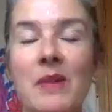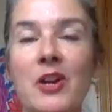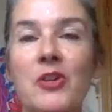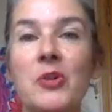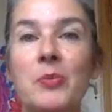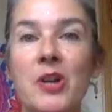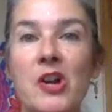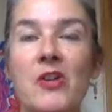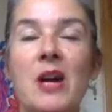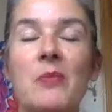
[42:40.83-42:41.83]
my group
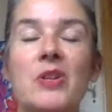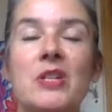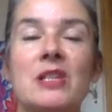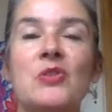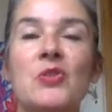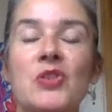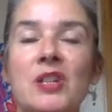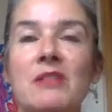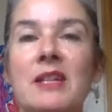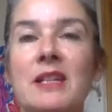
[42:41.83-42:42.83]
program, which is launching
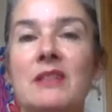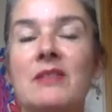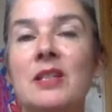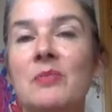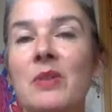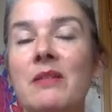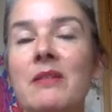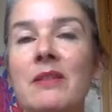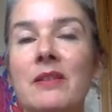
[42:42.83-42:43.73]
at the end of this month,